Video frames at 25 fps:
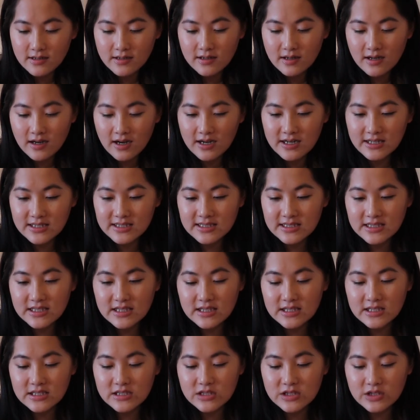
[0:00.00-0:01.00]
honestly
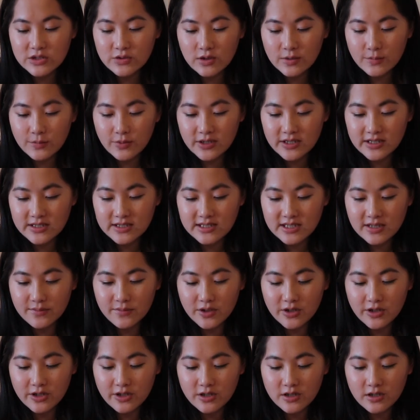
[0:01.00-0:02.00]
these two are pretty
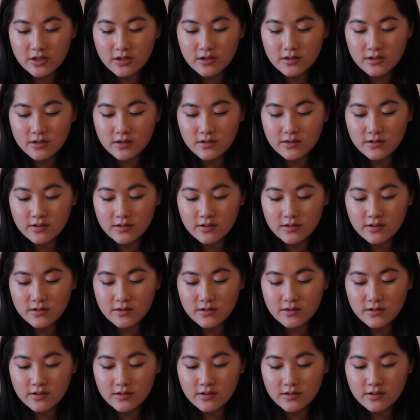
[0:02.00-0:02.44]
similar.